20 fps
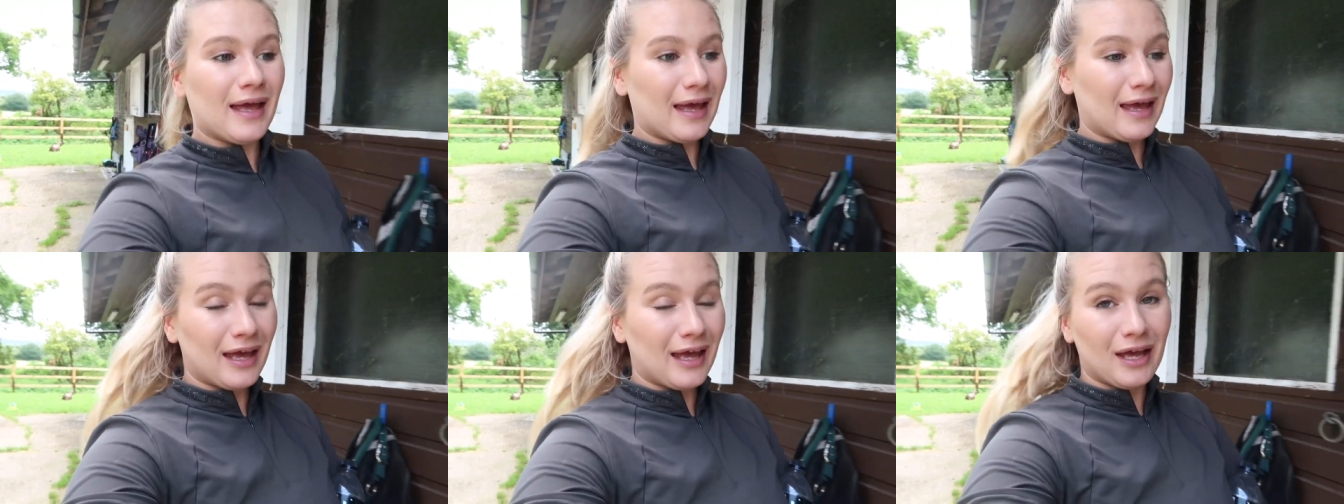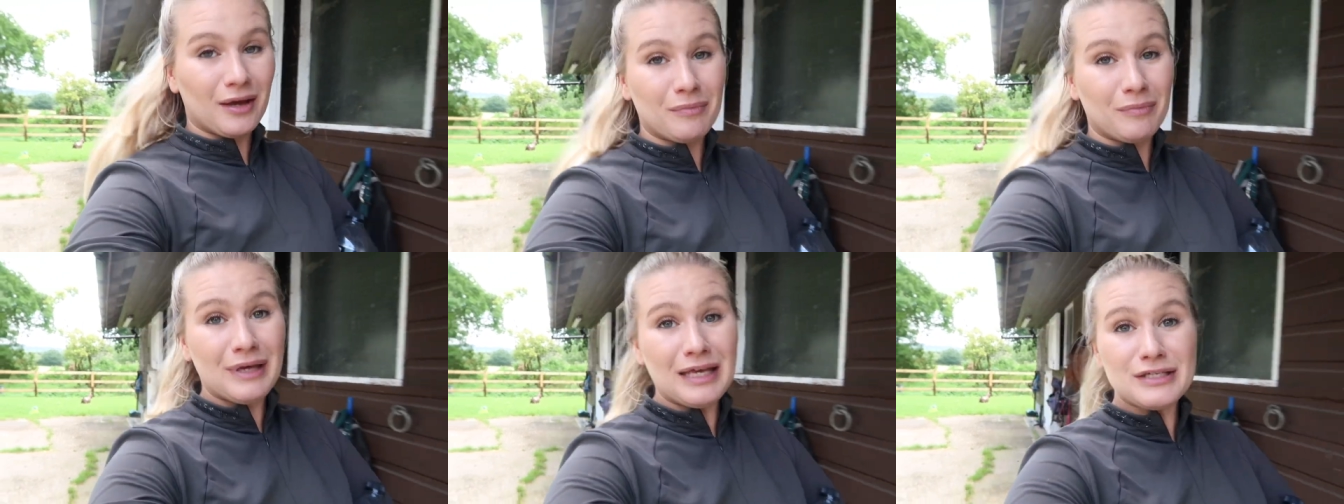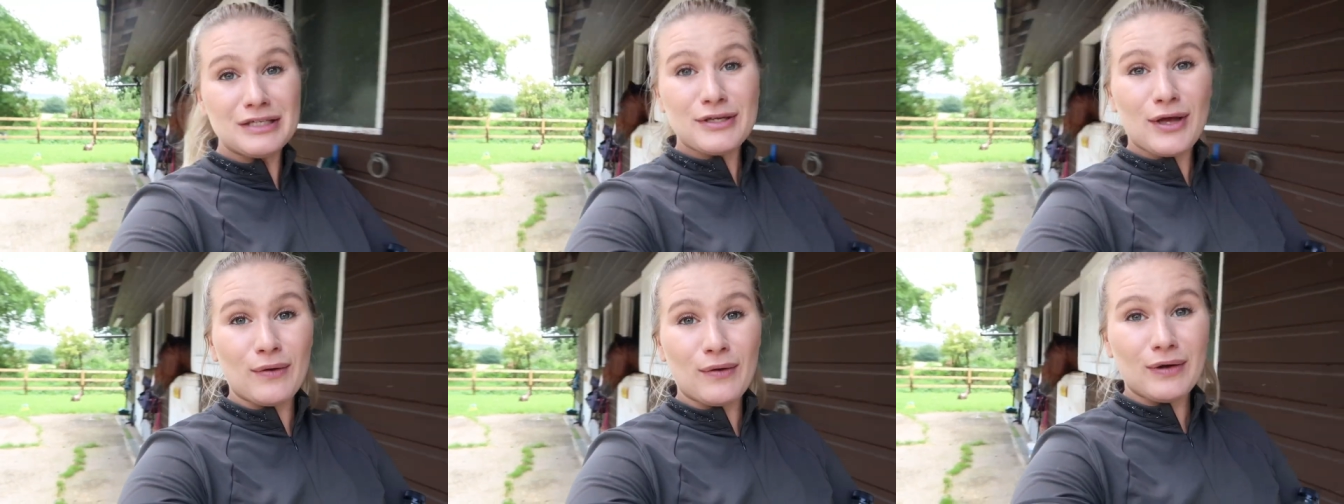um,
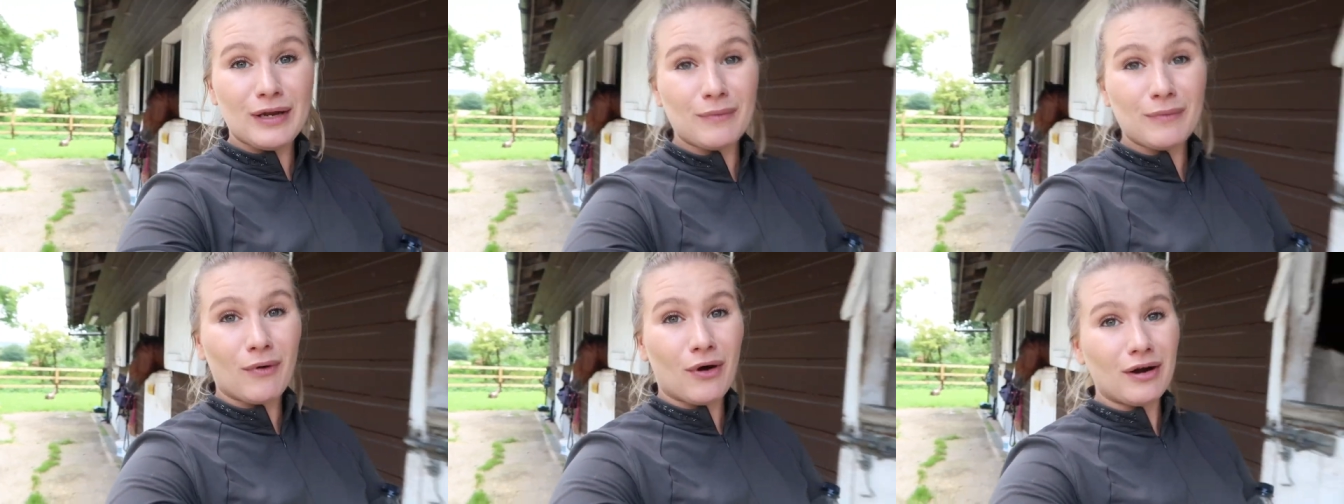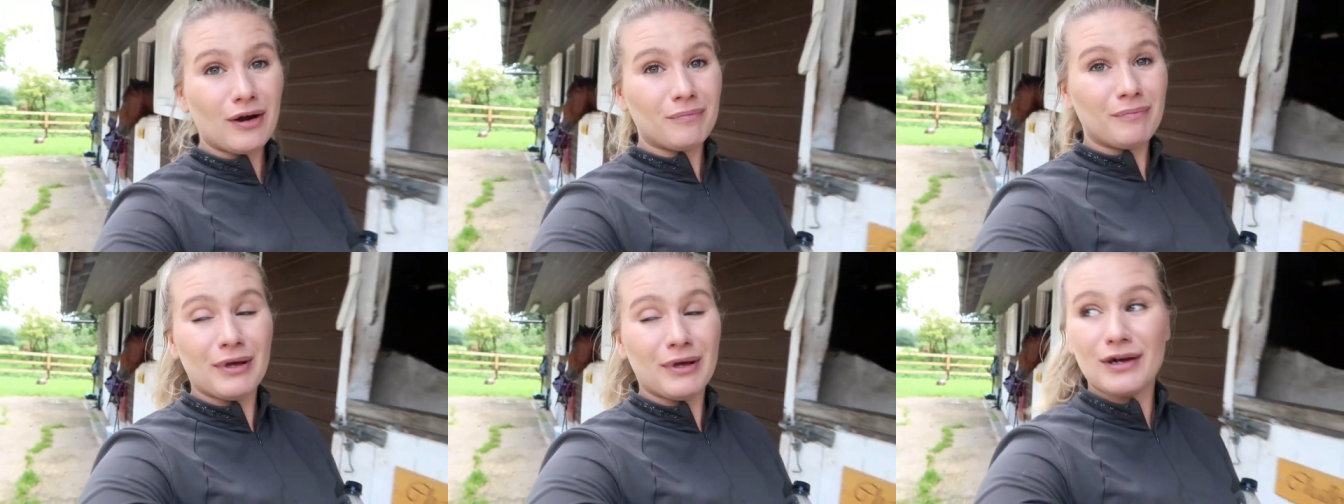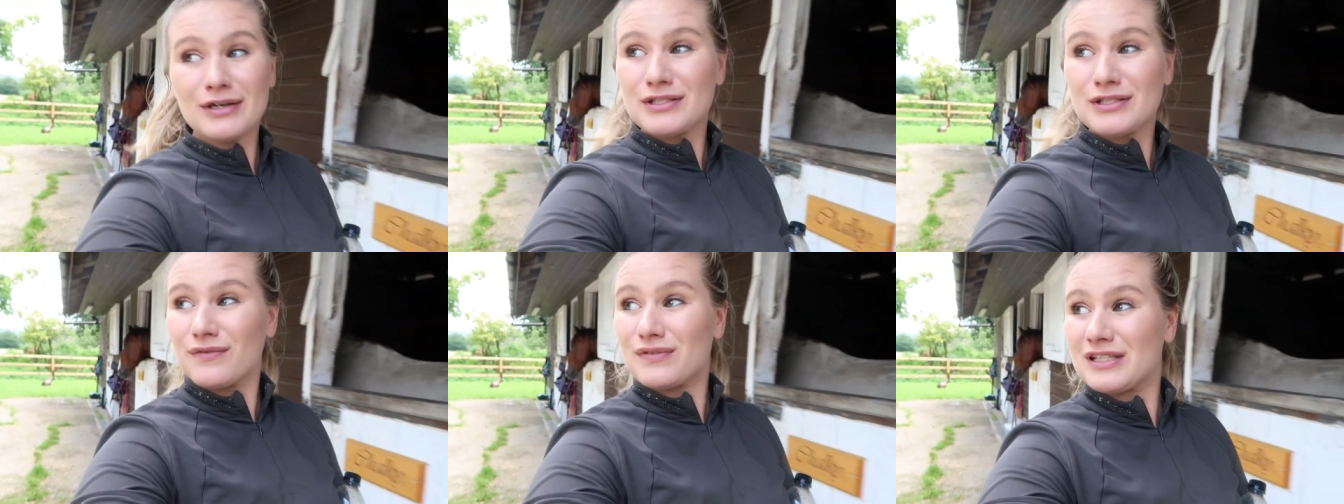he's the only one
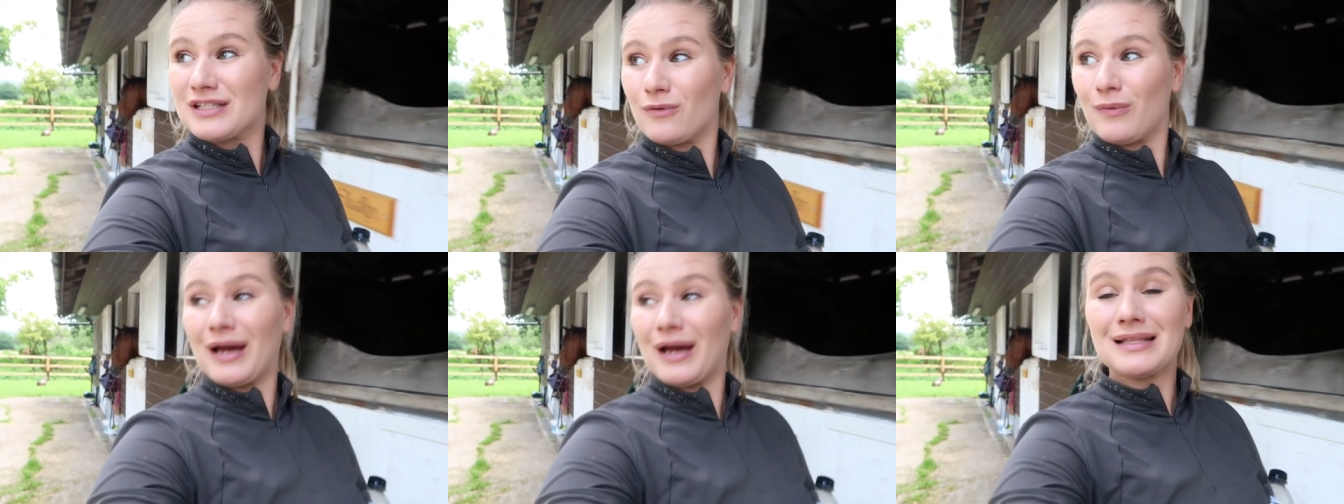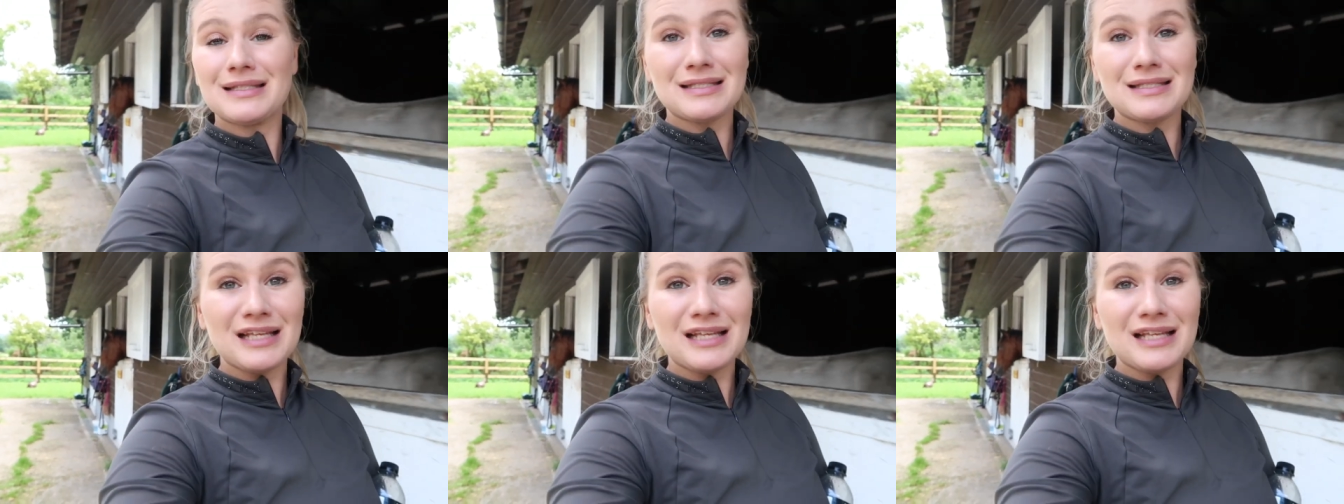because obviously we had